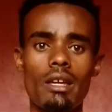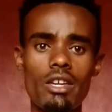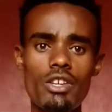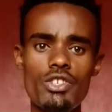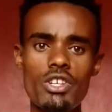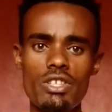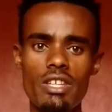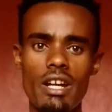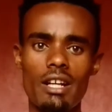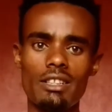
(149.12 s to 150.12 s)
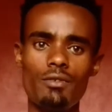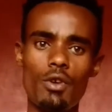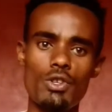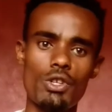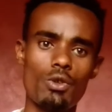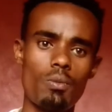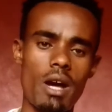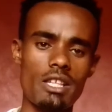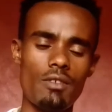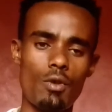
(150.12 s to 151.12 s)
In changing active voice into
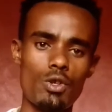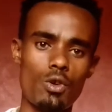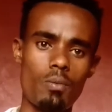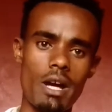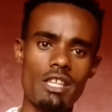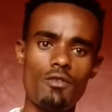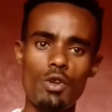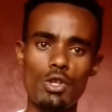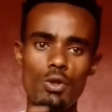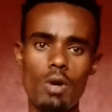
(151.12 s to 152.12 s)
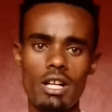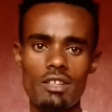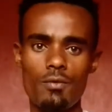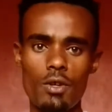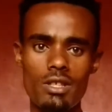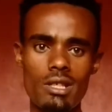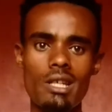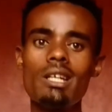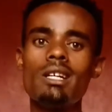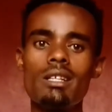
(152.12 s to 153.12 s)
passive voice or passive voice into active voice,
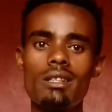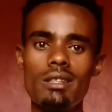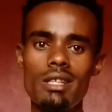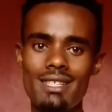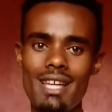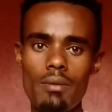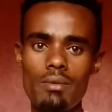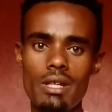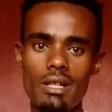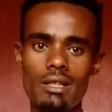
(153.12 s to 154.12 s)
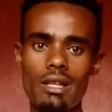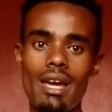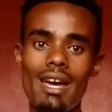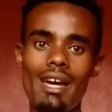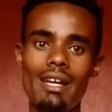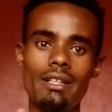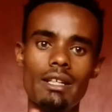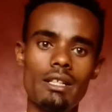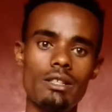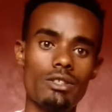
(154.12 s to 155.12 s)
the subject and
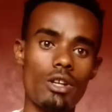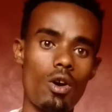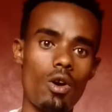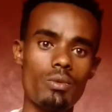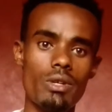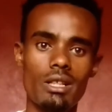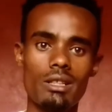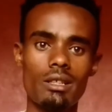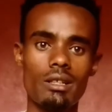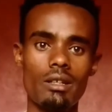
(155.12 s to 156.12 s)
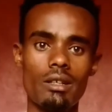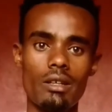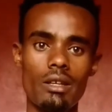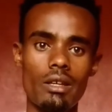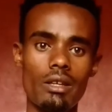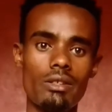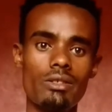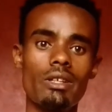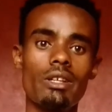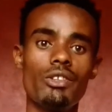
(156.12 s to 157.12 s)
the object
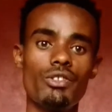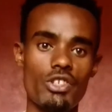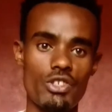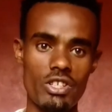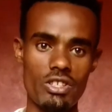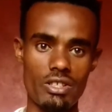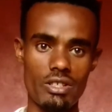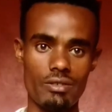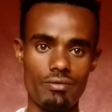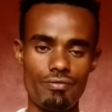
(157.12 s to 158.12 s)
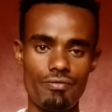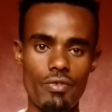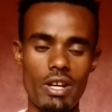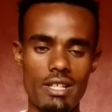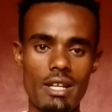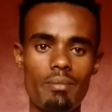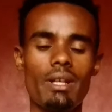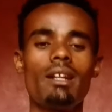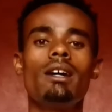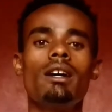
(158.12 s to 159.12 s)
is interchanged. For example,